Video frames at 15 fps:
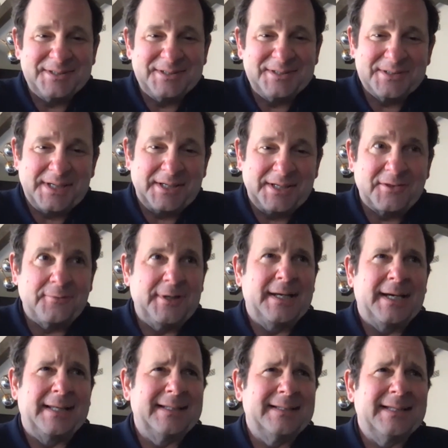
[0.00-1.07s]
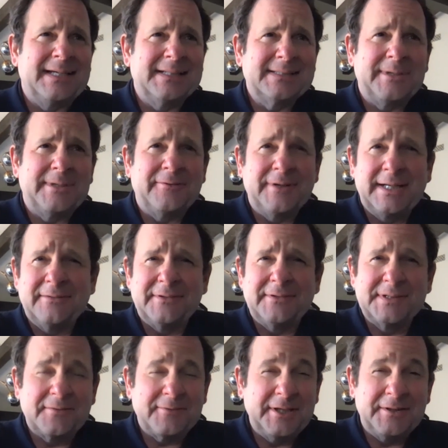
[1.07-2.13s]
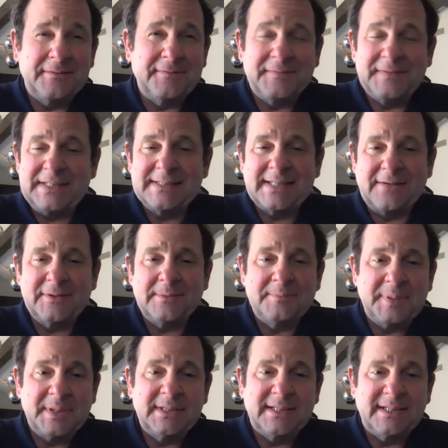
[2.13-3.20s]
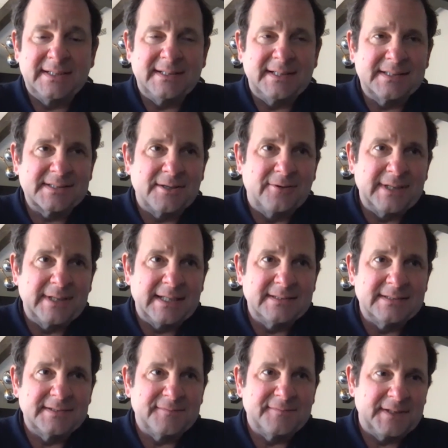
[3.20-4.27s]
there's I think last time I read it was $357 billion that's going into